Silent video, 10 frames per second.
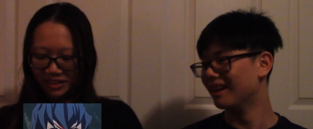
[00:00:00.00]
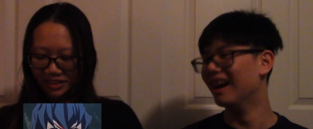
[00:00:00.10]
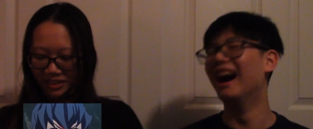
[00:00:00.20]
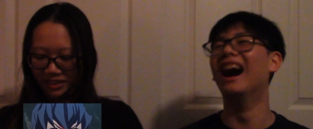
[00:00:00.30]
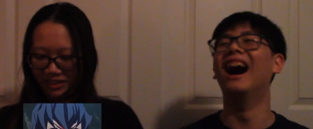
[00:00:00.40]

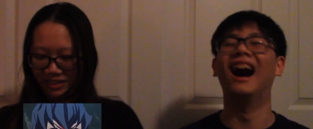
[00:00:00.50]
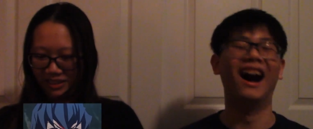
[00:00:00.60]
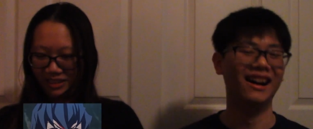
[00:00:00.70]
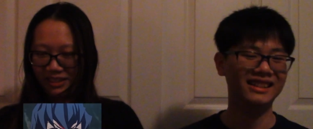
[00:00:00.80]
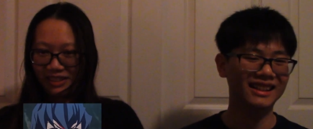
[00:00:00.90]

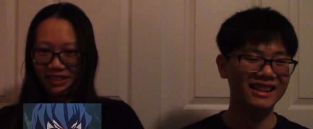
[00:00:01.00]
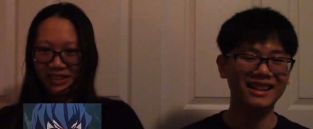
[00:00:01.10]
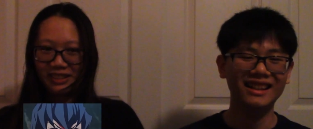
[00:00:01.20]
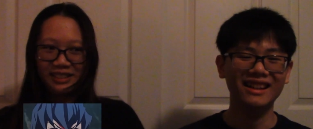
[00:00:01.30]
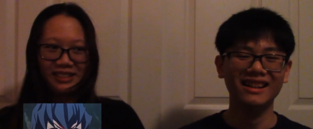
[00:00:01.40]
Speaker 1: I
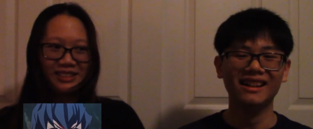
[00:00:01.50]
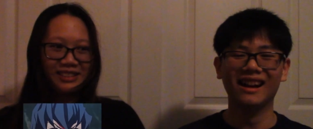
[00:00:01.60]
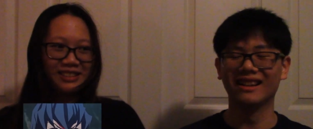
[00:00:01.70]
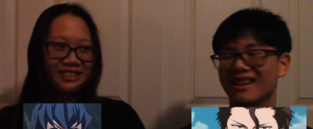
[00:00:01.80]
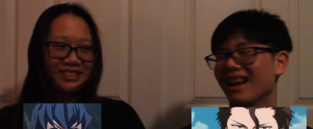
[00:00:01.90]

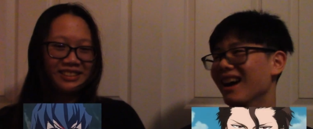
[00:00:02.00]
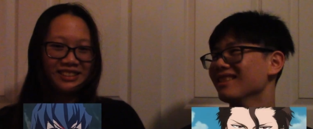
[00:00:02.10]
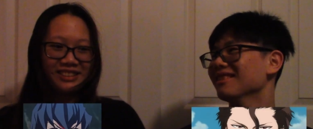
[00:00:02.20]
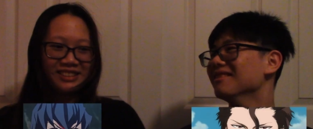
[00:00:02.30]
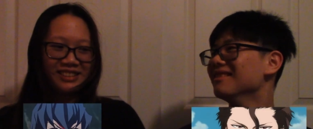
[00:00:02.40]
got
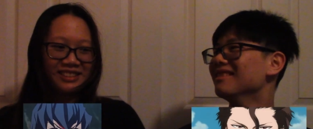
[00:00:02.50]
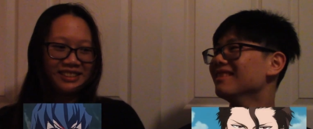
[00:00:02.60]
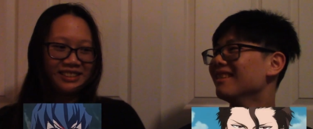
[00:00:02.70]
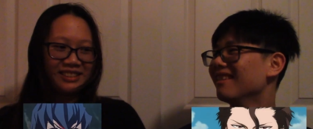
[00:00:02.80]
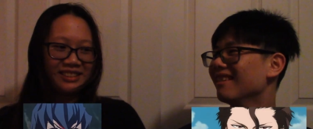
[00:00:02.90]
Aizen.
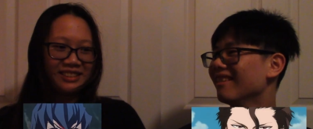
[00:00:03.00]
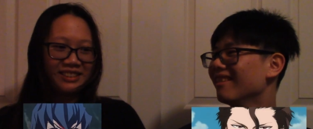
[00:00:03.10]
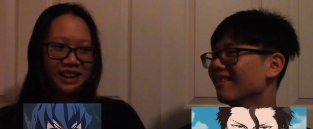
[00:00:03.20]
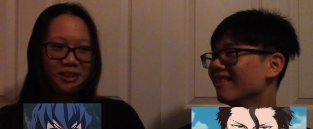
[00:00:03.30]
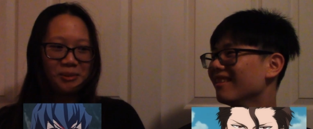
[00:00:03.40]

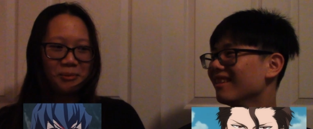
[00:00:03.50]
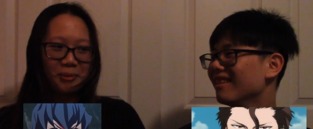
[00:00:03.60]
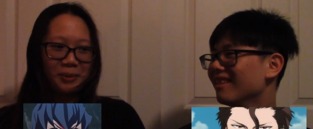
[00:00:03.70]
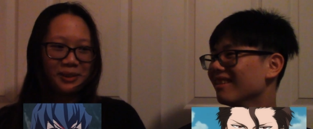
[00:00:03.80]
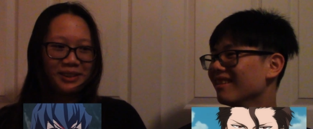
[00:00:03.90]
Speaker 2: Aizen would win.